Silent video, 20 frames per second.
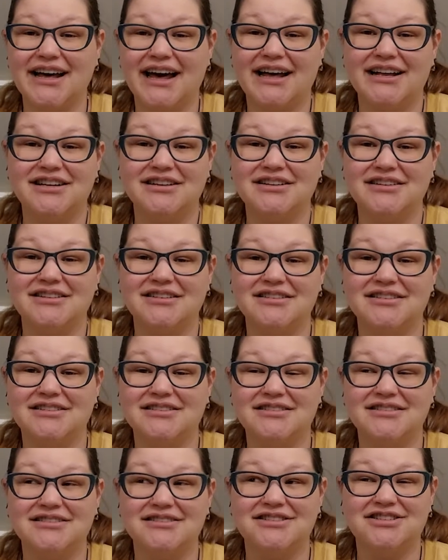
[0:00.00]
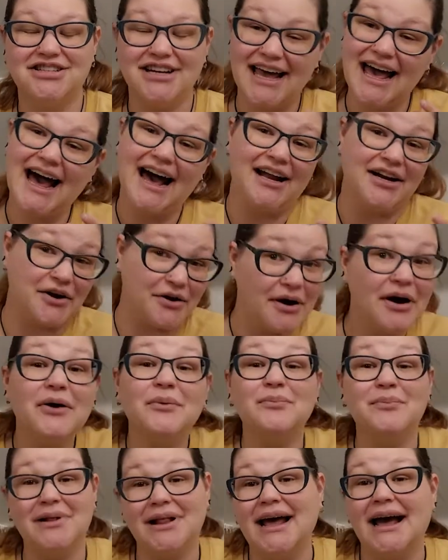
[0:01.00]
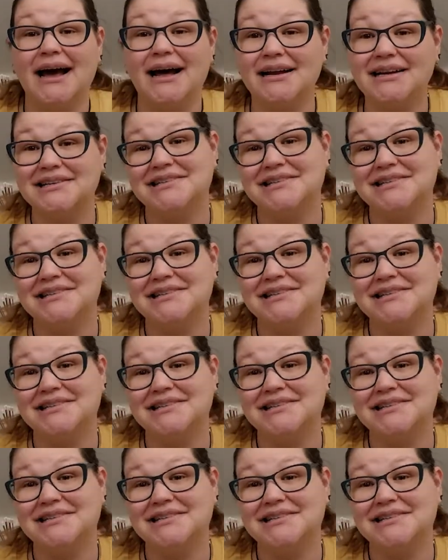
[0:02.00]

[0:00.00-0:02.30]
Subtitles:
and she had her own plan.